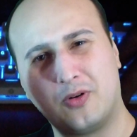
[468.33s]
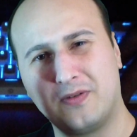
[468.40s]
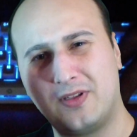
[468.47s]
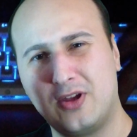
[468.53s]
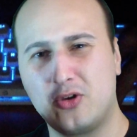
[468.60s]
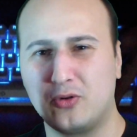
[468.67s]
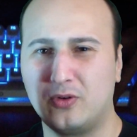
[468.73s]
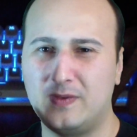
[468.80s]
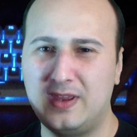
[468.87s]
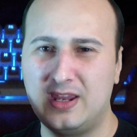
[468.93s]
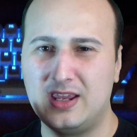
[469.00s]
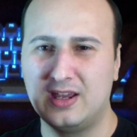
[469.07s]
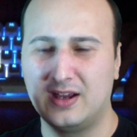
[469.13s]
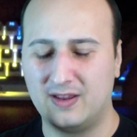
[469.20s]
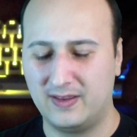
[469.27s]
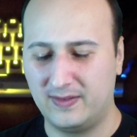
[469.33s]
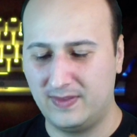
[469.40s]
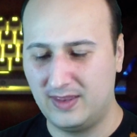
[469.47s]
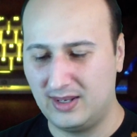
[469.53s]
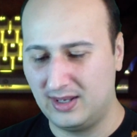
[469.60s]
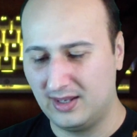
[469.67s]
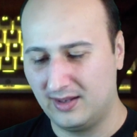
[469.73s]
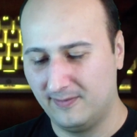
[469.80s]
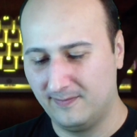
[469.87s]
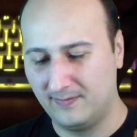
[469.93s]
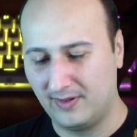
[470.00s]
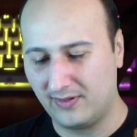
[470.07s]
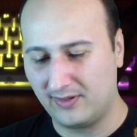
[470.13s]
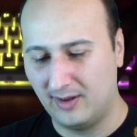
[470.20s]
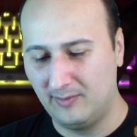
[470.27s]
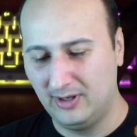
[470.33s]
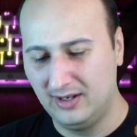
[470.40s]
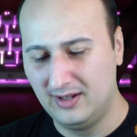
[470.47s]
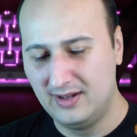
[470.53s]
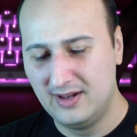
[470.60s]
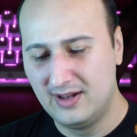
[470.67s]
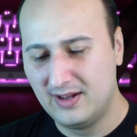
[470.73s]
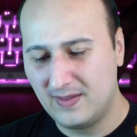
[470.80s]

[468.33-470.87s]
nature of the ensemble,